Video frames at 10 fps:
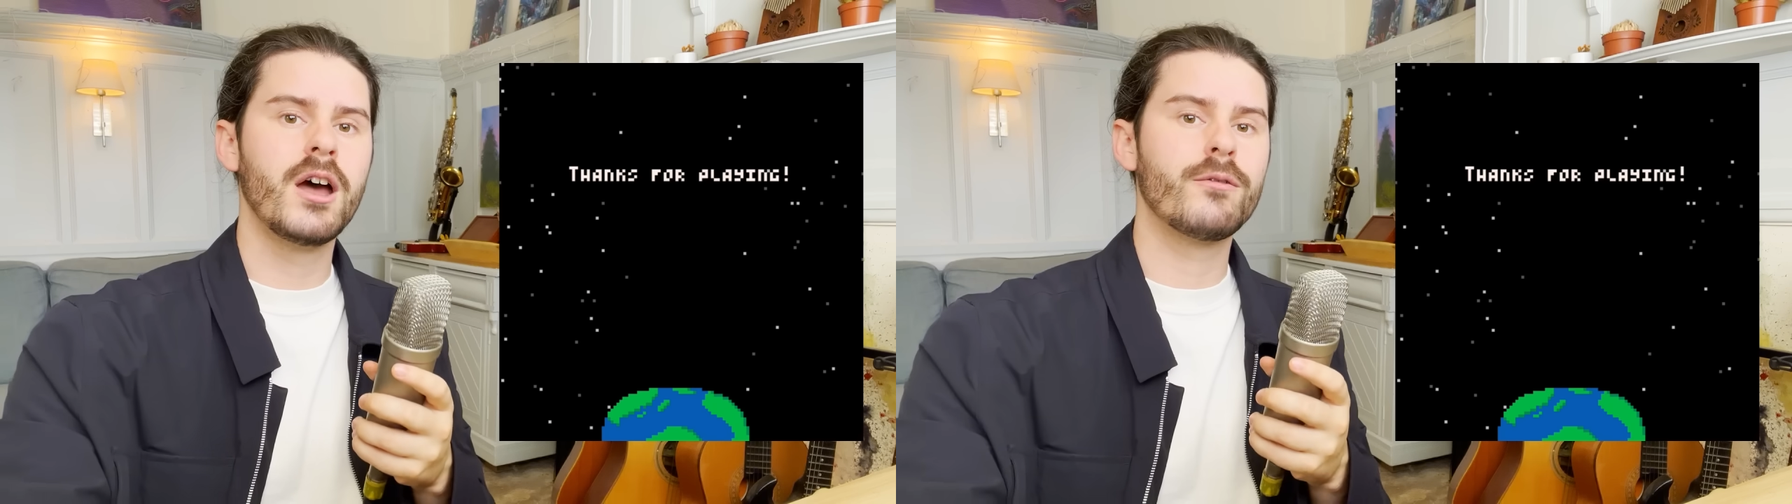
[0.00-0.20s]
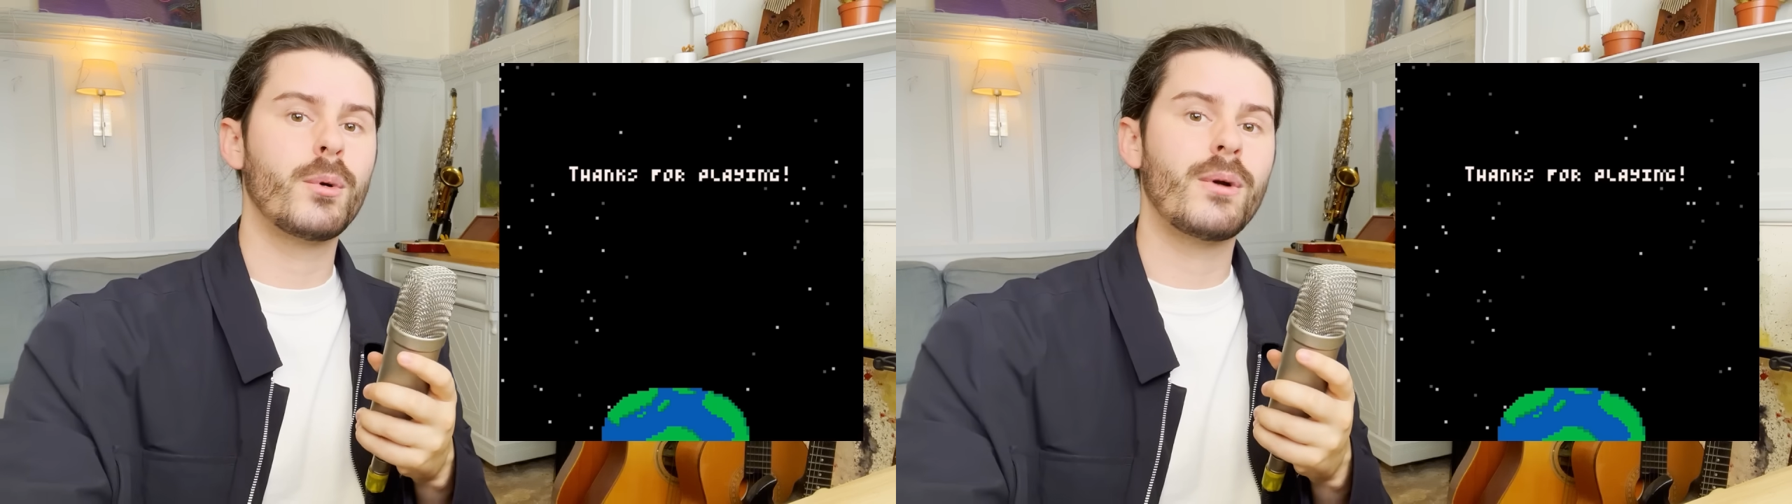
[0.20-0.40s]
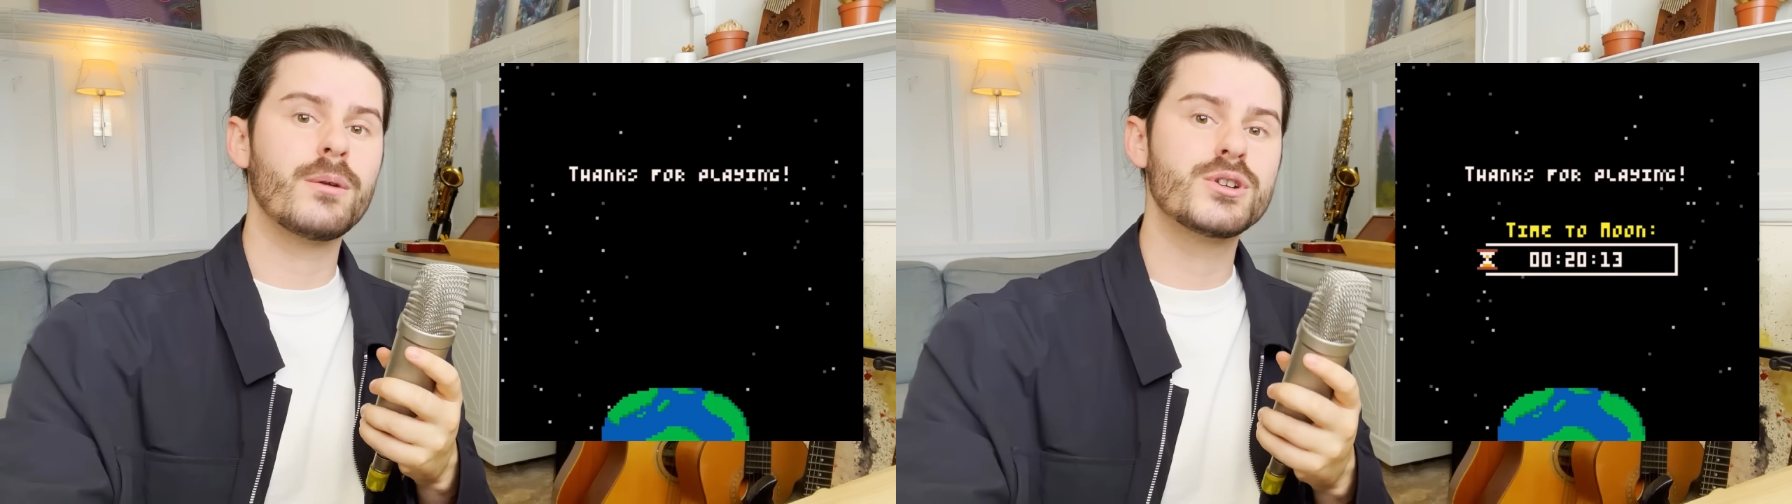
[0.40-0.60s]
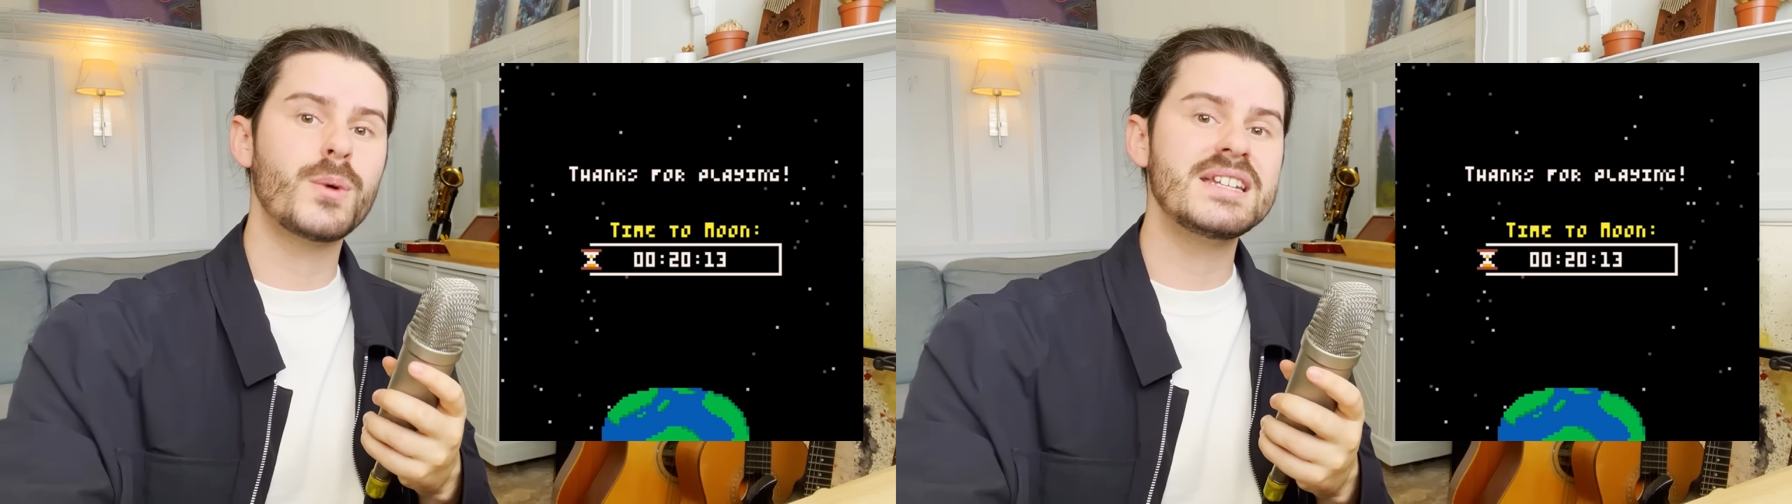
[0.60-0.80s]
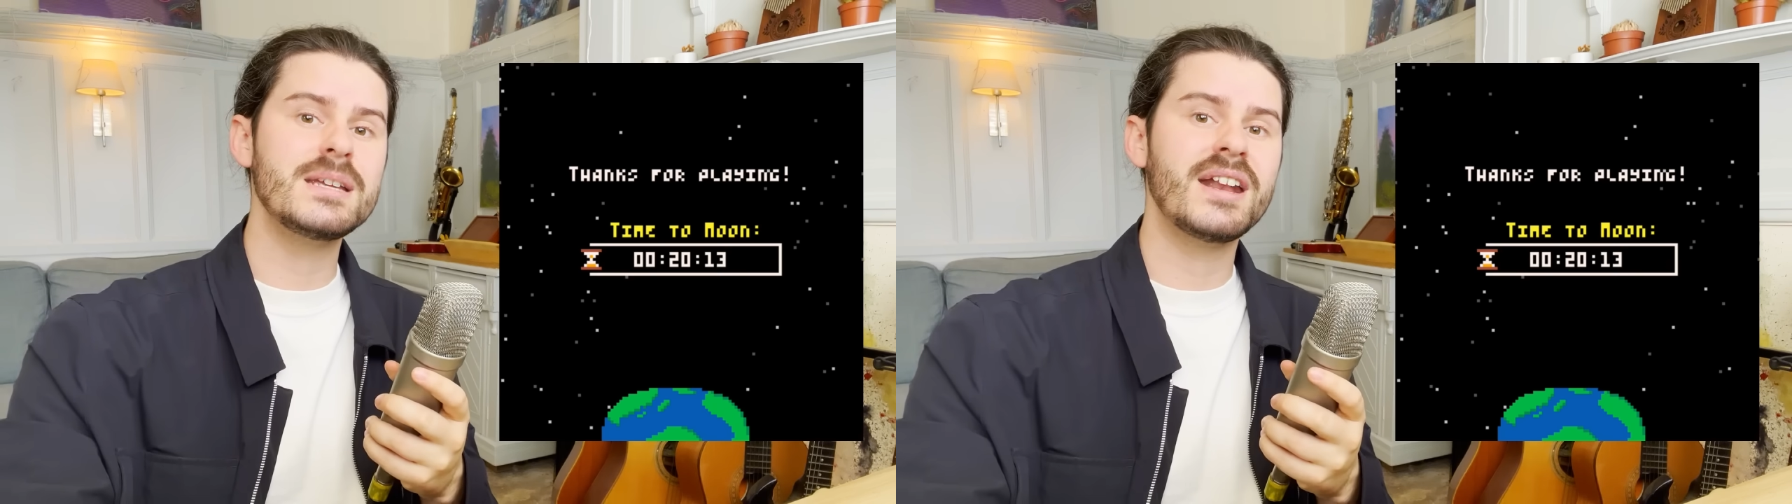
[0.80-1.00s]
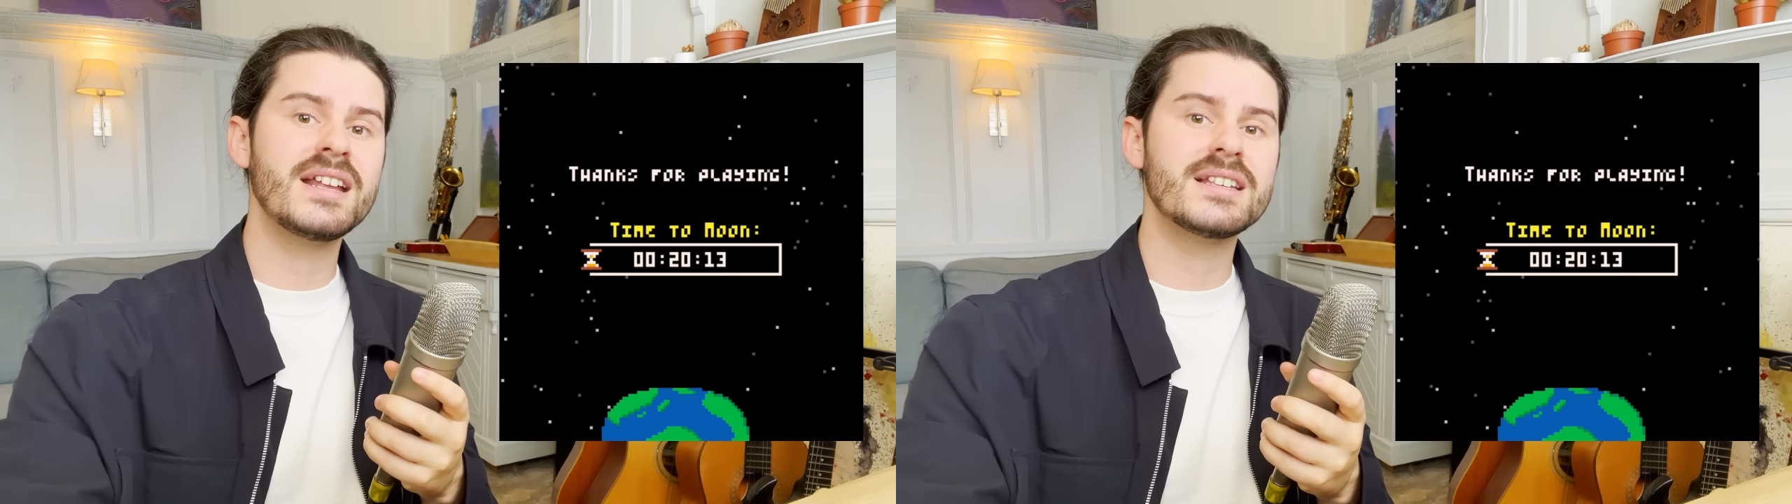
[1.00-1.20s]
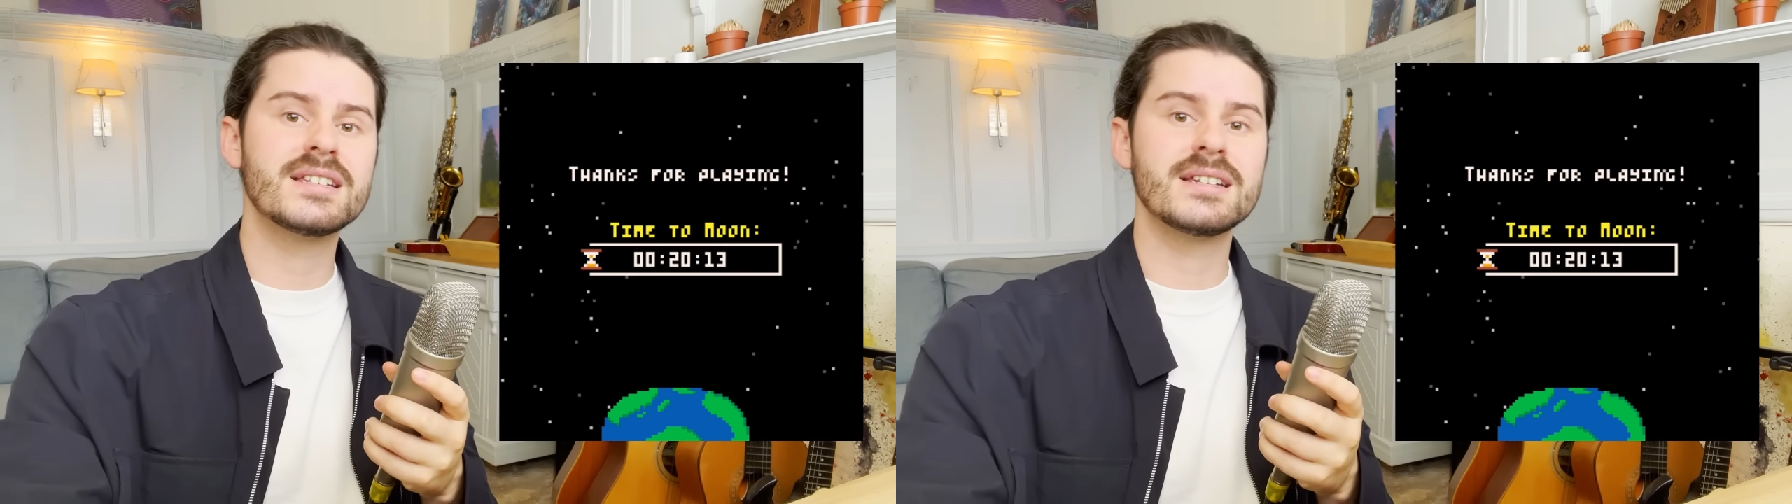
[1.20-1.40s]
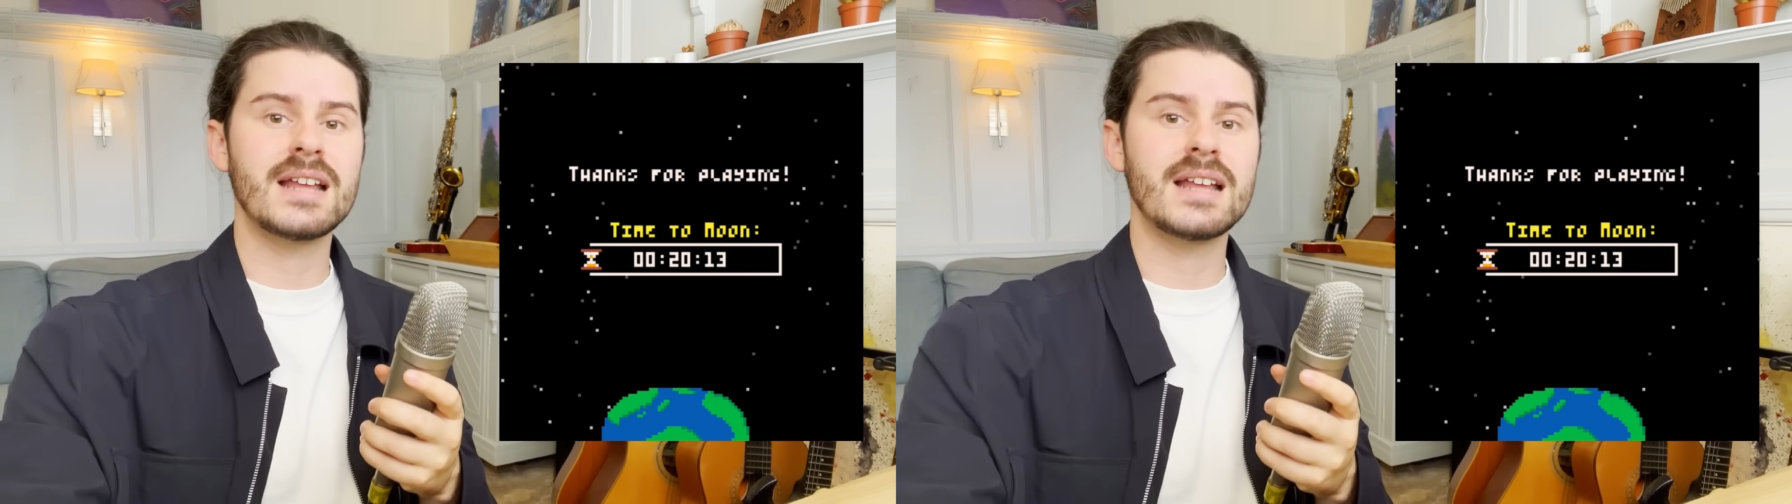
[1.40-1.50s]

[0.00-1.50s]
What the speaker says: from around 20 minutes